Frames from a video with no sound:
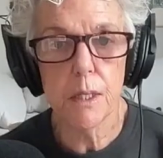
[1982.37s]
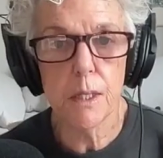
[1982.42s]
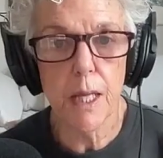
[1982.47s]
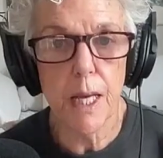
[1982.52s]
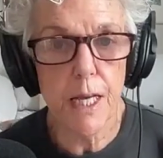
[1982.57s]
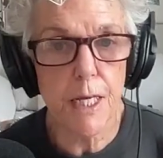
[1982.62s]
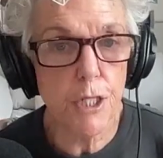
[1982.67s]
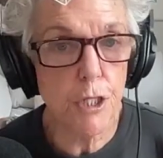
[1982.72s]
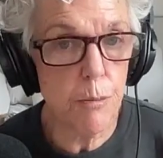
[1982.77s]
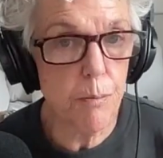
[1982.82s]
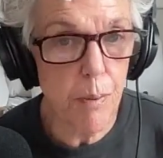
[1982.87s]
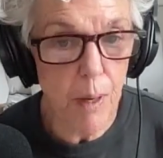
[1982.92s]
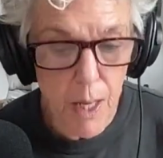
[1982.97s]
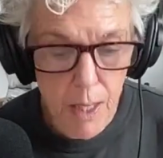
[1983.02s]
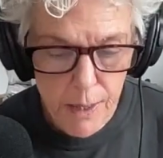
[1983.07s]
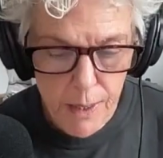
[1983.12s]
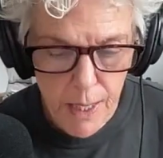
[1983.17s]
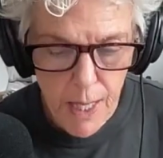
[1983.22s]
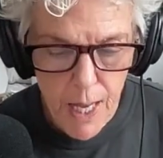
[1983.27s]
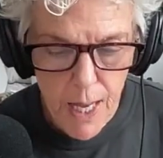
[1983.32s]
the aiGED
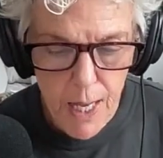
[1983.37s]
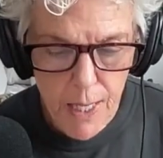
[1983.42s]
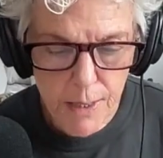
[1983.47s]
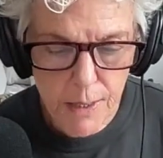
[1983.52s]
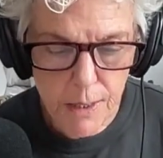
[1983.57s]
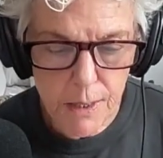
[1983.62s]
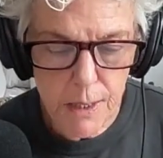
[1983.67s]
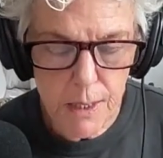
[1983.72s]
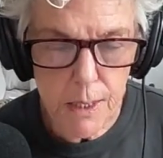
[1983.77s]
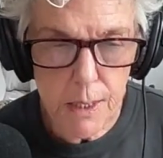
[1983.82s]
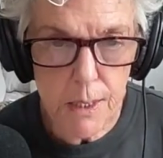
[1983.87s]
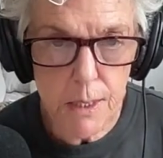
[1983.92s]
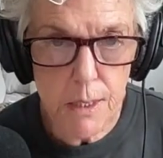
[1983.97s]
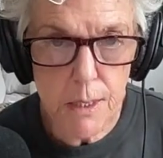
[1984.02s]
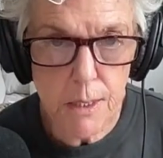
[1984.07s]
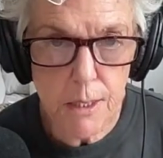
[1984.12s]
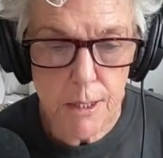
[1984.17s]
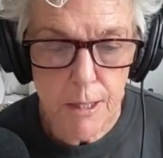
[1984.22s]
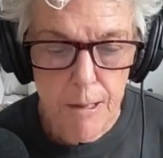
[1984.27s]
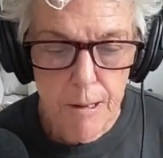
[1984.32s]
podcast
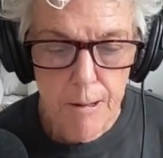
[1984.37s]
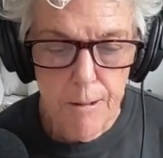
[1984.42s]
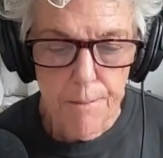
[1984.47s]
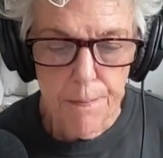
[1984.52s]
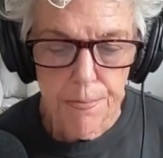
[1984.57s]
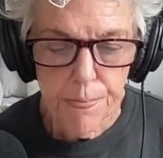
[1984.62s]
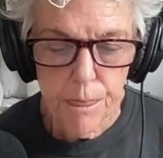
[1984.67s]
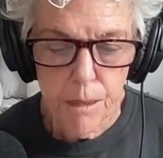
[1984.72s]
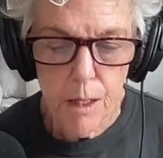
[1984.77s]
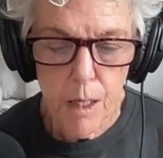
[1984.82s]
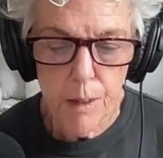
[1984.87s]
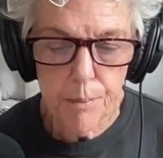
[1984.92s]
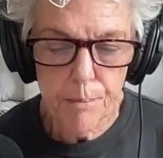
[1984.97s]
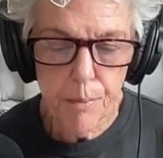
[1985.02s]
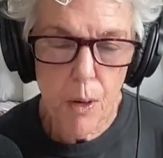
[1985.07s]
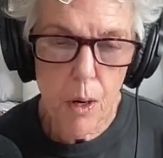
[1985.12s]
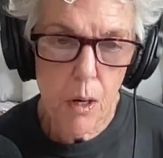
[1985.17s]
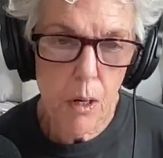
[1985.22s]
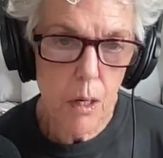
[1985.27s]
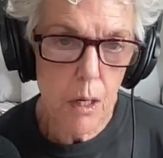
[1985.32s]
is
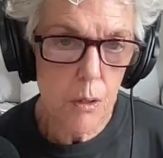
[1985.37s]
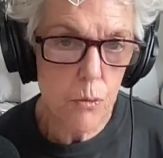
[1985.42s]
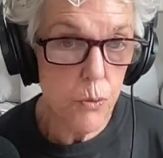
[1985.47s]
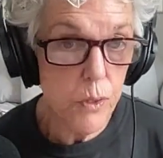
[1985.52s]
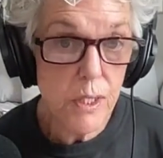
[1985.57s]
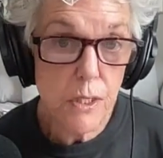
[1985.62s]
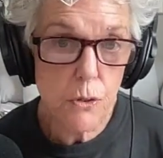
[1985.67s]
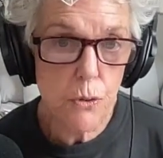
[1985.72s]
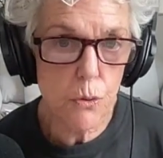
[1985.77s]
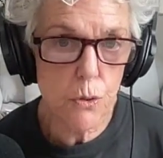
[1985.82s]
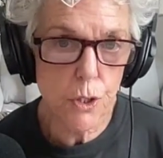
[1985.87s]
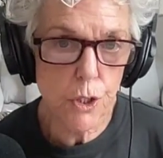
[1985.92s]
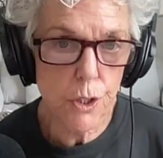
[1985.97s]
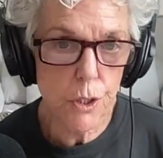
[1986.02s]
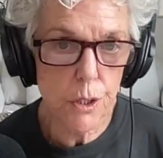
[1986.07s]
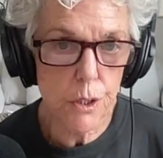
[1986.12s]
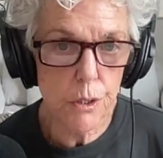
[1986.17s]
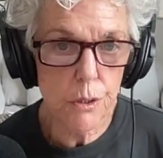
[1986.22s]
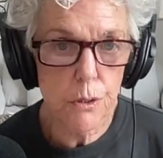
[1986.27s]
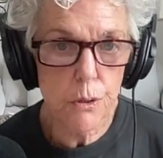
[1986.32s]
a resource
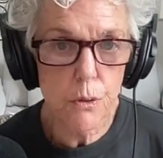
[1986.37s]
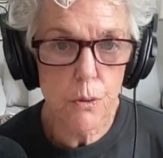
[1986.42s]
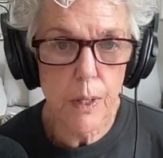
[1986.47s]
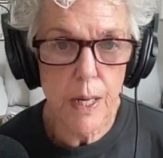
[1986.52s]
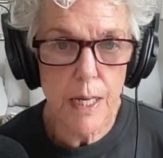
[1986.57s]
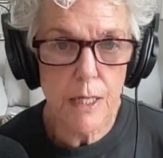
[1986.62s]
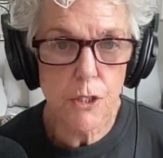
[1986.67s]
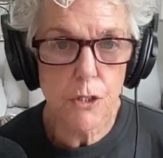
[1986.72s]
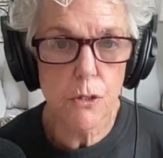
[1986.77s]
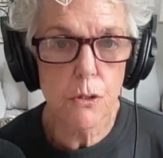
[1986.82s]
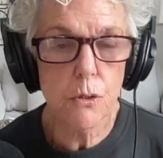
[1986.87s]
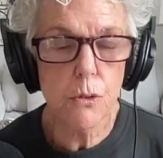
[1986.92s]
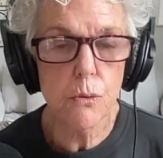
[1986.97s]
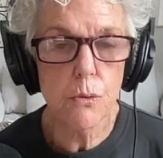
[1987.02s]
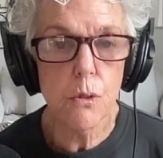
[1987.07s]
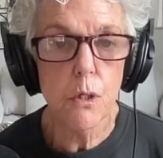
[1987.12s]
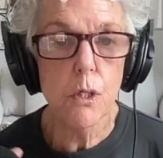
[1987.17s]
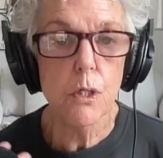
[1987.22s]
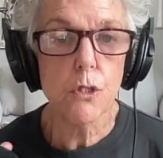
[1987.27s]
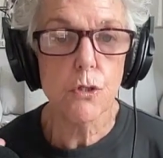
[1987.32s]
to you as
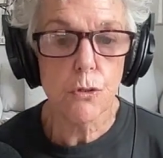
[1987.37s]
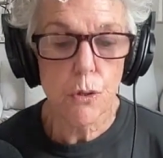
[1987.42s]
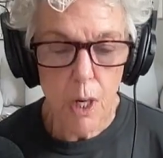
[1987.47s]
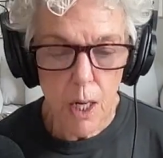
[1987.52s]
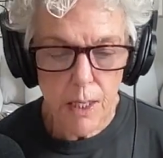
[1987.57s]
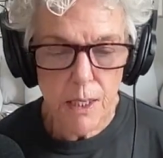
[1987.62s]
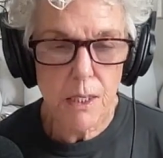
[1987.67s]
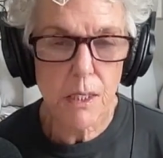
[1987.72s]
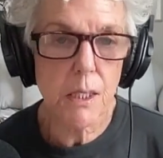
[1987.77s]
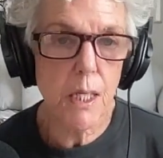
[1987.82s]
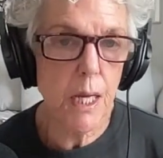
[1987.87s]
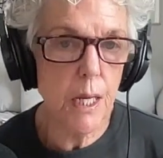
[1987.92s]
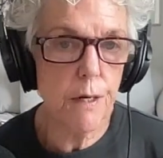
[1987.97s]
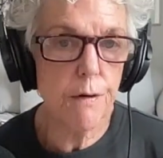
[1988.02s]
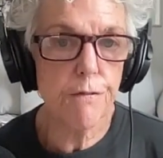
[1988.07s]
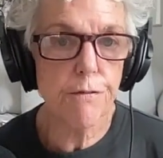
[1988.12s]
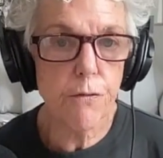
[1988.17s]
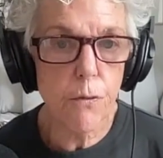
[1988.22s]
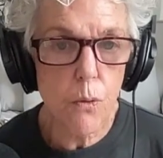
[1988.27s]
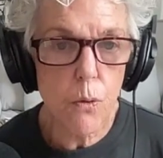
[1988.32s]
you try to stay
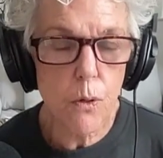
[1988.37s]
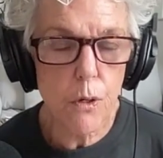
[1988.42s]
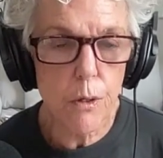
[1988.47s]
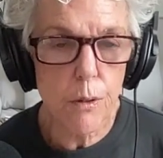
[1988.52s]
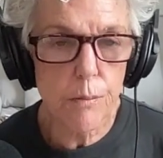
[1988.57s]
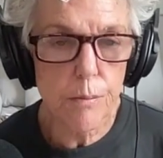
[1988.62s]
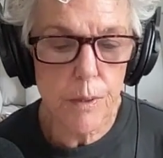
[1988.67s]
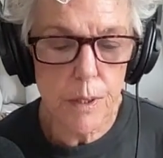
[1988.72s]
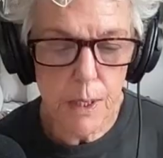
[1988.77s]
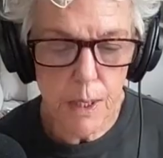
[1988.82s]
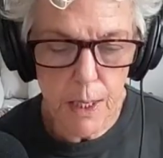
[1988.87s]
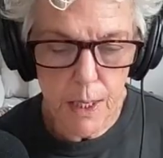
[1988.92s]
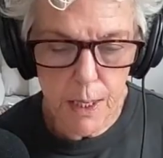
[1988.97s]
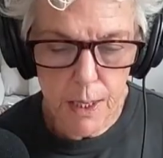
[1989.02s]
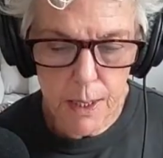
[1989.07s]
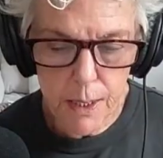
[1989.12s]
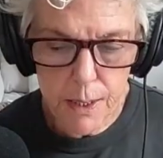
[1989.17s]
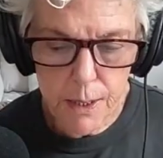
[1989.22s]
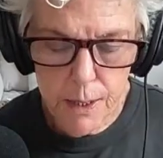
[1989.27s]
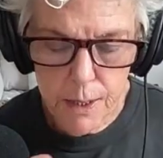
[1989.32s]
informed.
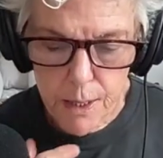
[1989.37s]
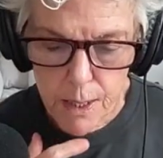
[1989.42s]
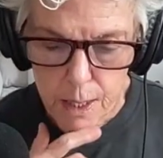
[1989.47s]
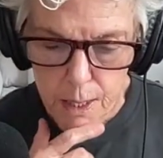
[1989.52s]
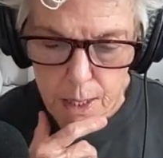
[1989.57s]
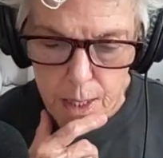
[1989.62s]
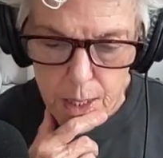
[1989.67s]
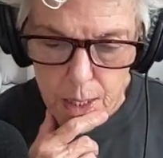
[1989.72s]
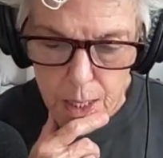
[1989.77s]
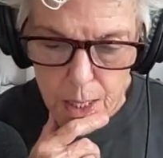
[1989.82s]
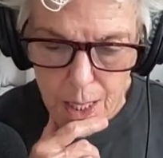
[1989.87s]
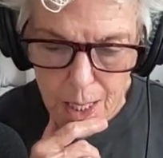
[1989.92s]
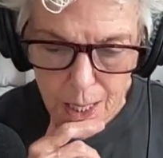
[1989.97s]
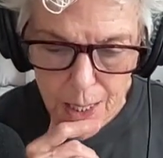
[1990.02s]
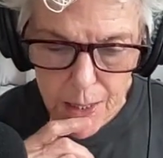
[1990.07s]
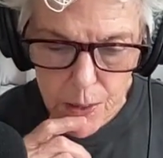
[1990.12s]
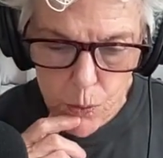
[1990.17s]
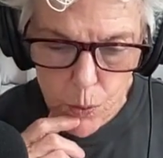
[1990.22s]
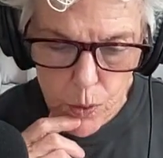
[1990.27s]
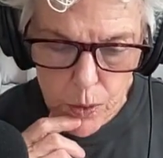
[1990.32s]
And
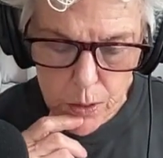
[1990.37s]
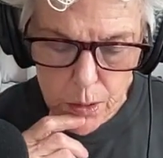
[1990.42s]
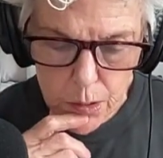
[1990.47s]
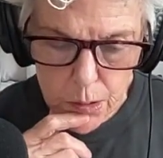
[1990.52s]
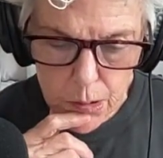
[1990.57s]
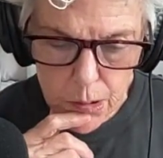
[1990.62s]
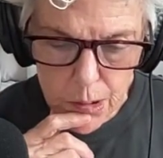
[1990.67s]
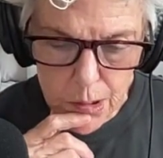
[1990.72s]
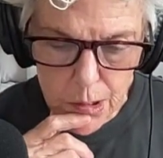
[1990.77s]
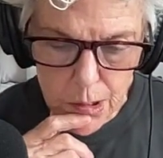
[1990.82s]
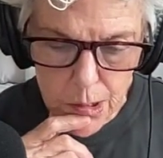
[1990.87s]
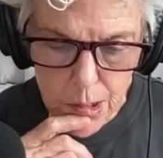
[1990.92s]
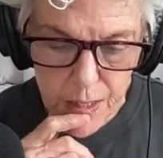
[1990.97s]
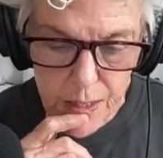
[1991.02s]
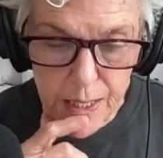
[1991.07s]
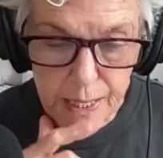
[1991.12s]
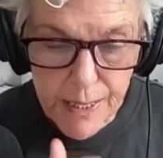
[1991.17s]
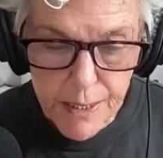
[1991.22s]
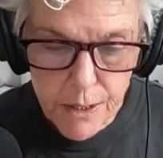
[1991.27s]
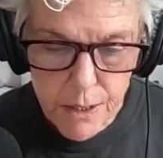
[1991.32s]
I will
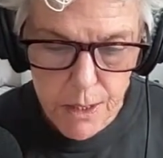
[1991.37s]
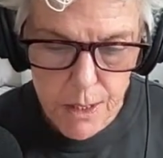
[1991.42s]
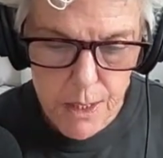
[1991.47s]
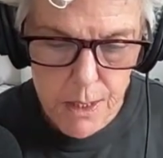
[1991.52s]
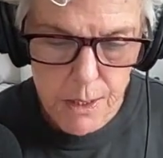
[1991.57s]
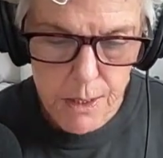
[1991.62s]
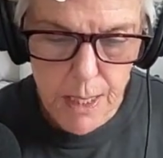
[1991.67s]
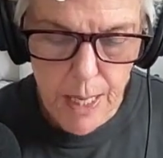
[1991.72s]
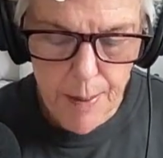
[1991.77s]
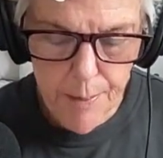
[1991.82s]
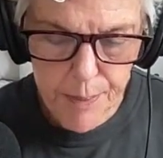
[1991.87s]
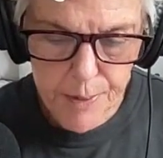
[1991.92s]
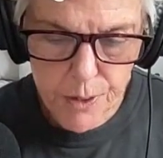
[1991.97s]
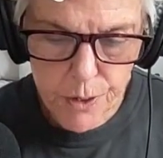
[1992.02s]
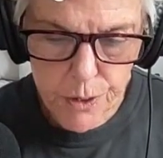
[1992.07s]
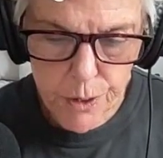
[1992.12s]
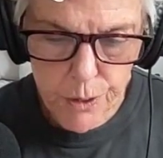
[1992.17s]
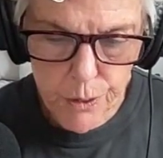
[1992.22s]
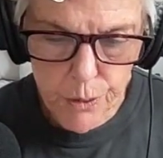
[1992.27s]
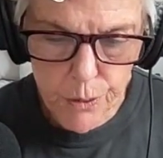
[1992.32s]
link to this
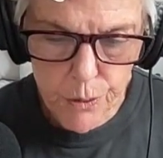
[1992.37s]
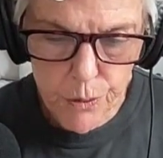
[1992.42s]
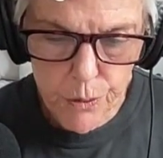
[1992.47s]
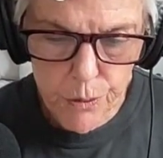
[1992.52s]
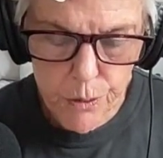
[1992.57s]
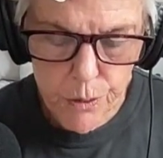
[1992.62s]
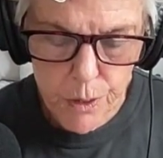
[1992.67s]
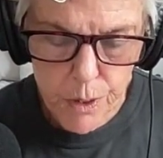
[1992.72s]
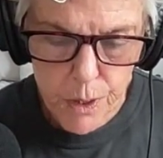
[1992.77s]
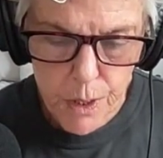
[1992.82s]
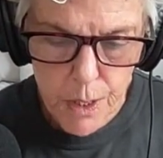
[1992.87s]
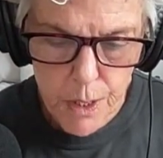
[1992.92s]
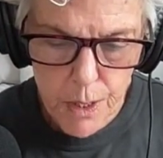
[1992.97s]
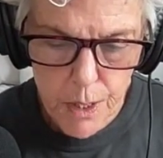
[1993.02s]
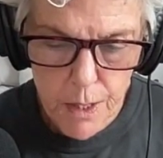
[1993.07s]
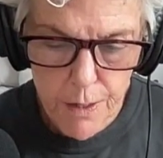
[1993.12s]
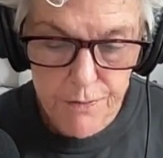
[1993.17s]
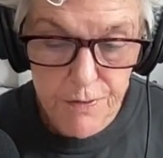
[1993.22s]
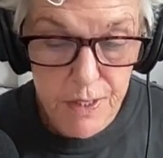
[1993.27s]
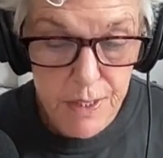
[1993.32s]
episode
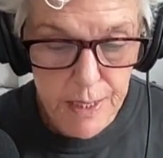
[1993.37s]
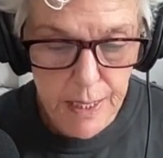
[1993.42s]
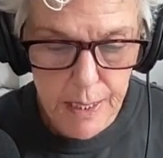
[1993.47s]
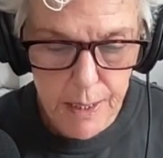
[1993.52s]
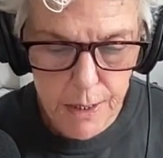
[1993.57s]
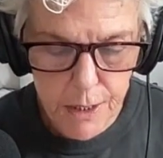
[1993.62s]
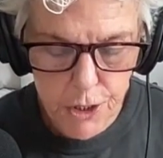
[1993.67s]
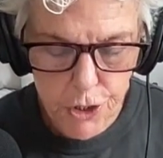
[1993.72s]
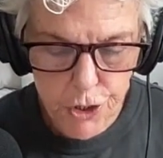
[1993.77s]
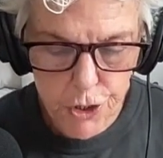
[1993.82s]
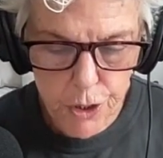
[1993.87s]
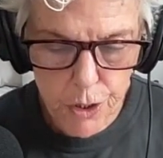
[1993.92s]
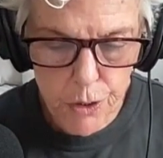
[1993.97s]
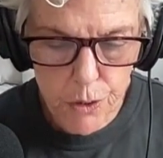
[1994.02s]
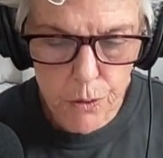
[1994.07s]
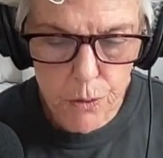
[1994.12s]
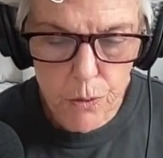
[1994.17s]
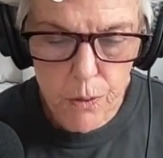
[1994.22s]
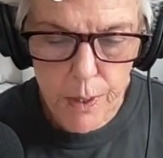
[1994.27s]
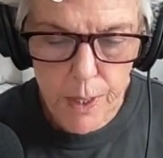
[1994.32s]
of The Daily
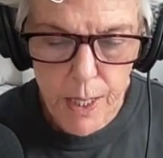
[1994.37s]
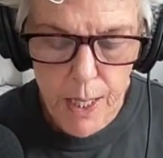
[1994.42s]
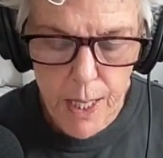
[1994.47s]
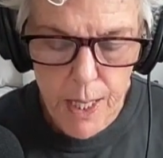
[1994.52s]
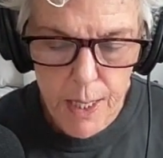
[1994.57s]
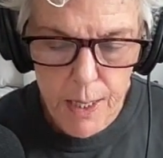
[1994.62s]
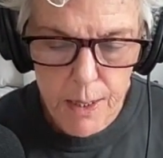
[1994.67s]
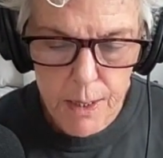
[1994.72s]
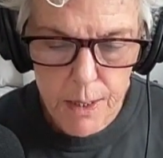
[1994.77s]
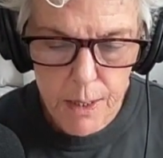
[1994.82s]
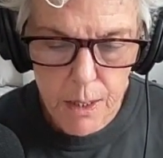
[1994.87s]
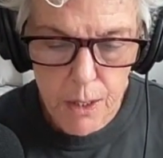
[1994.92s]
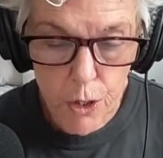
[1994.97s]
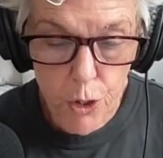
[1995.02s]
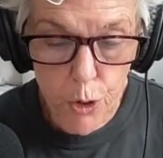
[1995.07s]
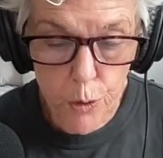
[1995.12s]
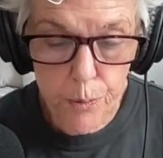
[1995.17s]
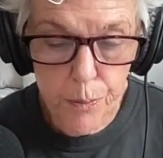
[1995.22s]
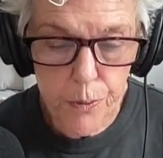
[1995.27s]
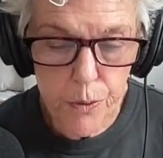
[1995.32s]
Show and
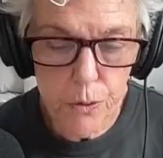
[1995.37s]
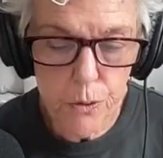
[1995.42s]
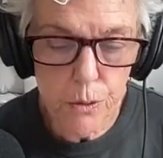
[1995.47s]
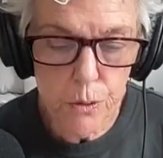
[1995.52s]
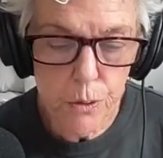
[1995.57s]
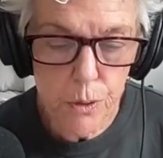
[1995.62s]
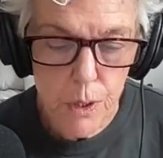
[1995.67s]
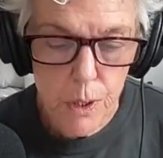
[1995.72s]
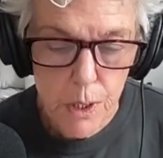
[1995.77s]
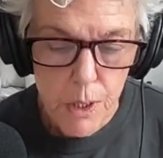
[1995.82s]
hope you'll